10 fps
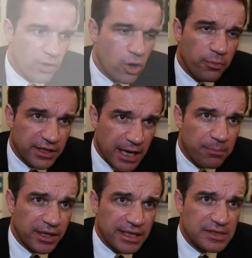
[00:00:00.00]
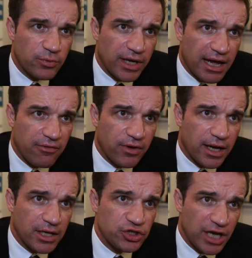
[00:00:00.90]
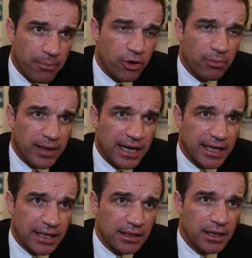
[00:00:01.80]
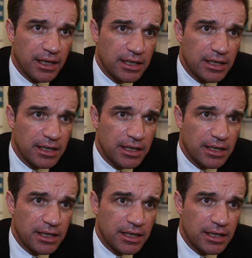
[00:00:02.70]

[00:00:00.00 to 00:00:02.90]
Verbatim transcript: corporate companies, we have a uh, SharePoint plugin.